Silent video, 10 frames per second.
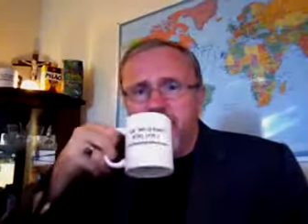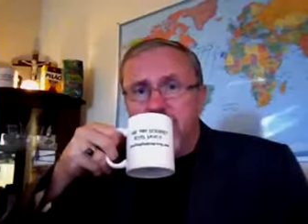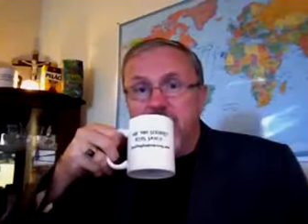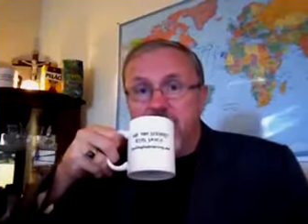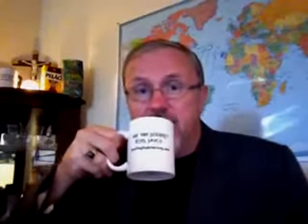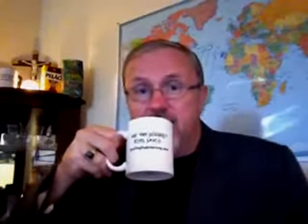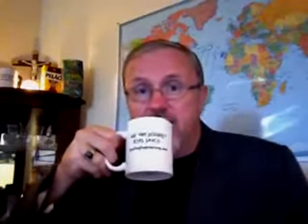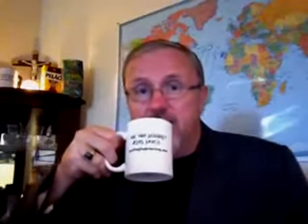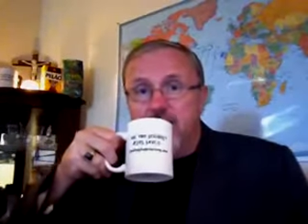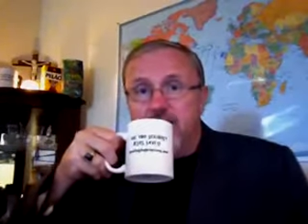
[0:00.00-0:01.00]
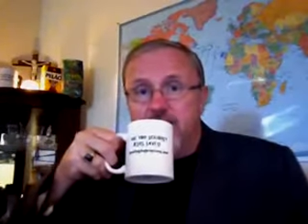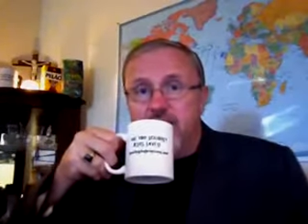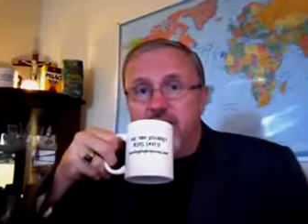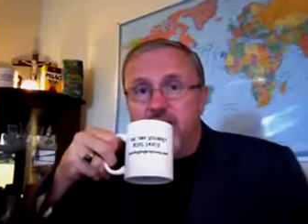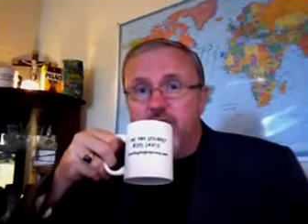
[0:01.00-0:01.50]
The Antichrist
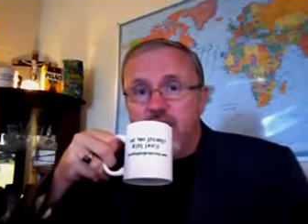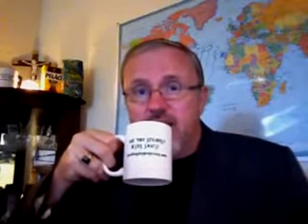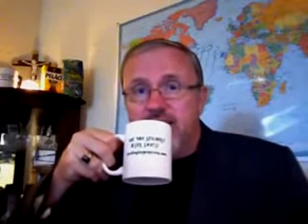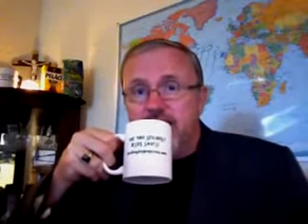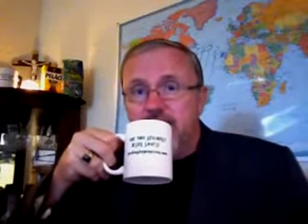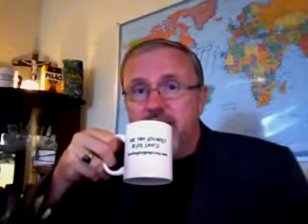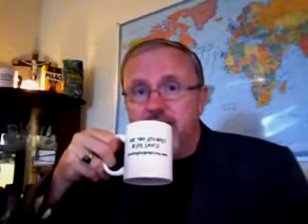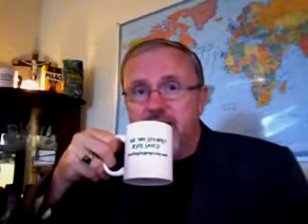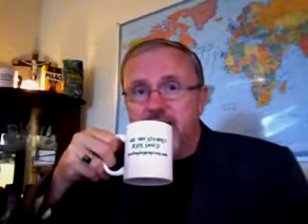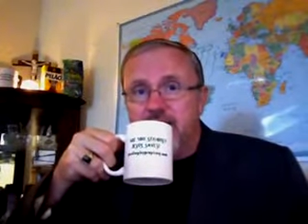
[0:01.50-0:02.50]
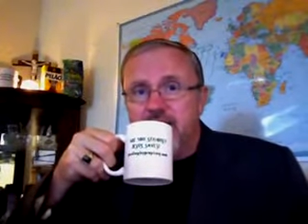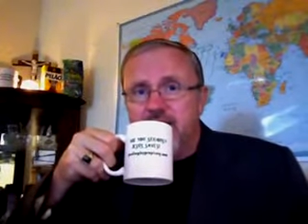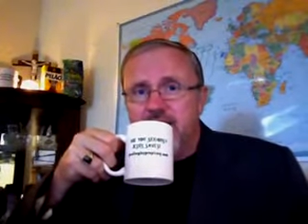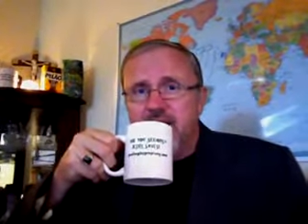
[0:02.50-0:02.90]
spirit is rising in the Middle East,